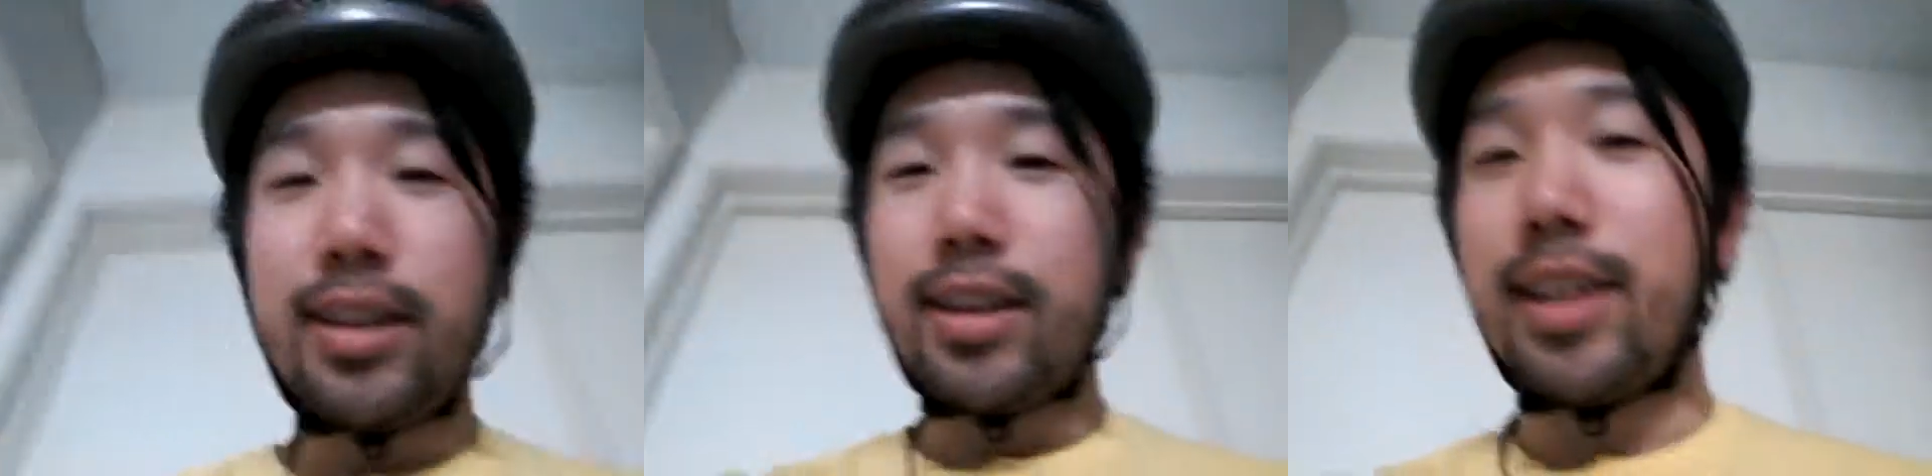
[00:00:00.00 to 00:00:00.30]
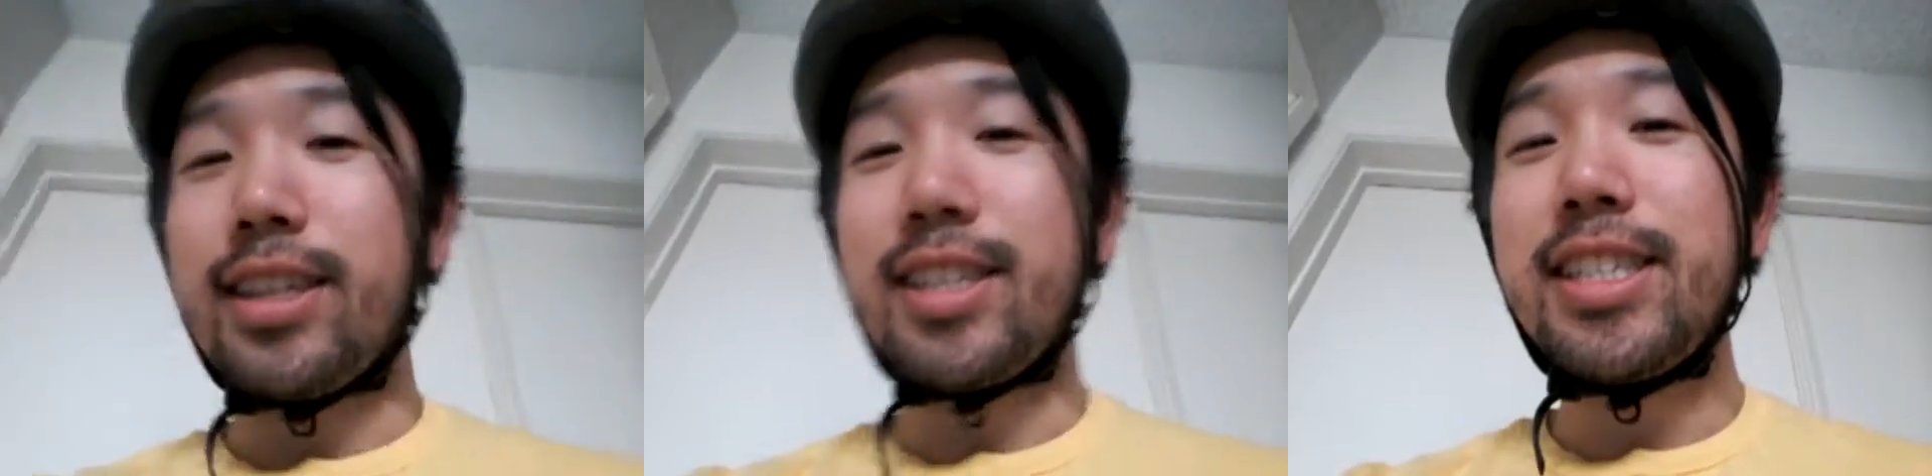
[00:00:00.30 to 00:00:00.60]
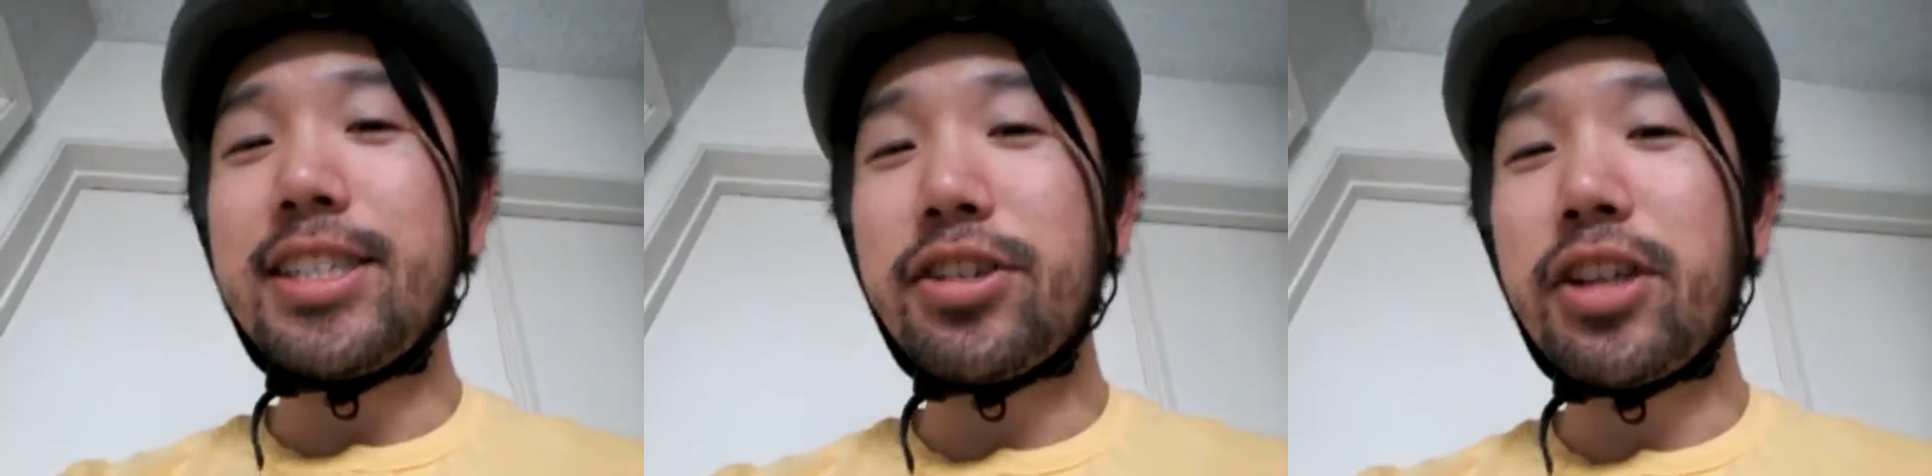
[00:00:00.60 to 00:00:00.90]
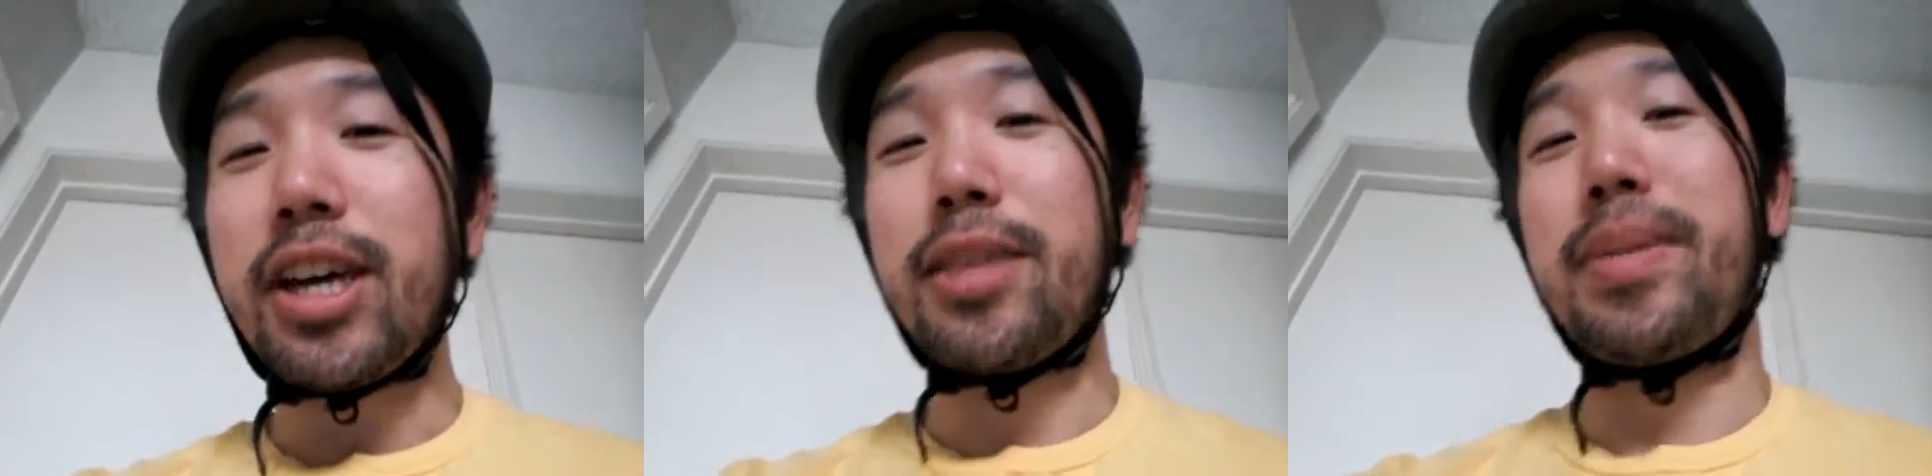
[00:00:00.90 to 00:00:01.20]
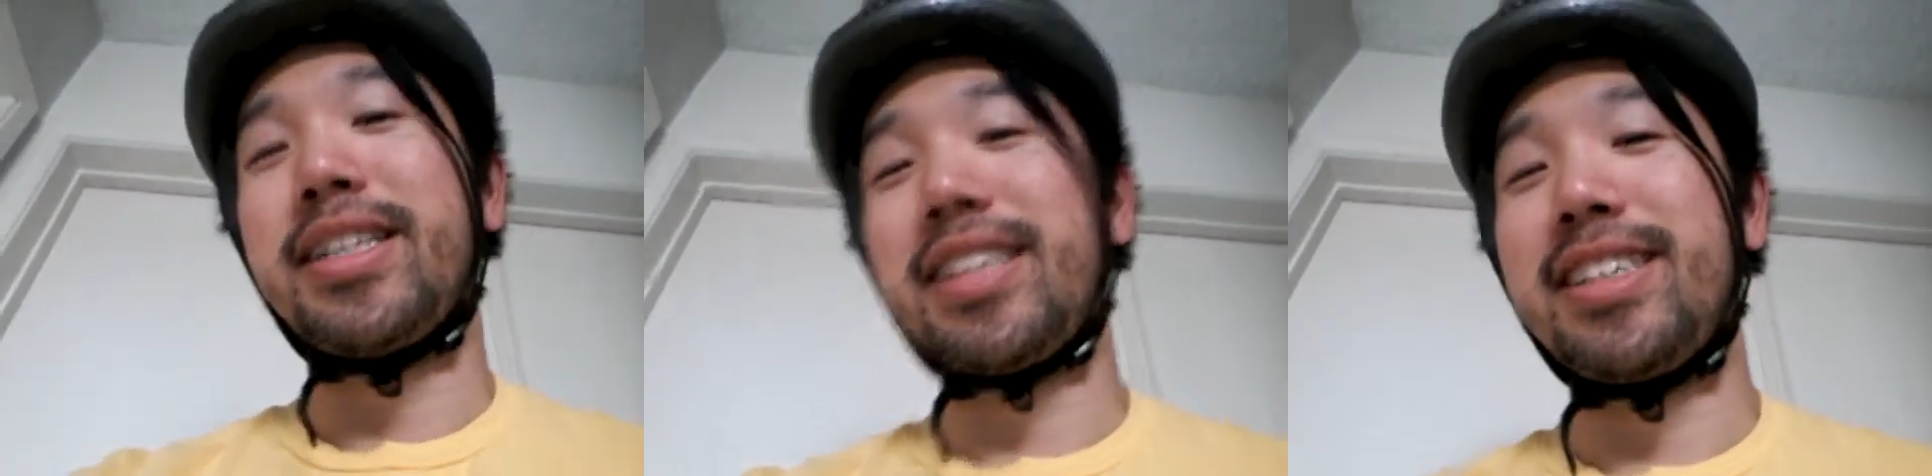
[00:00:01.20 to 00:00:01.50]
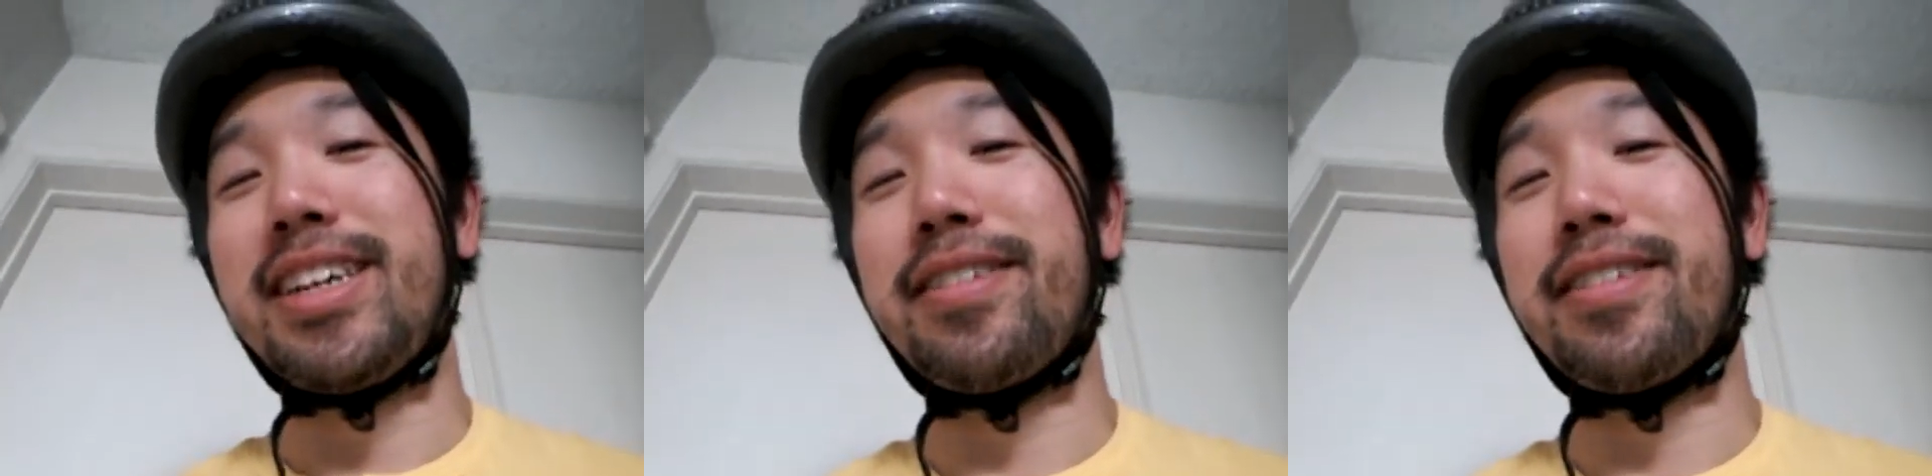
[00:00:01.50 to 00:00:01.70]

Okay, this is either like the best idea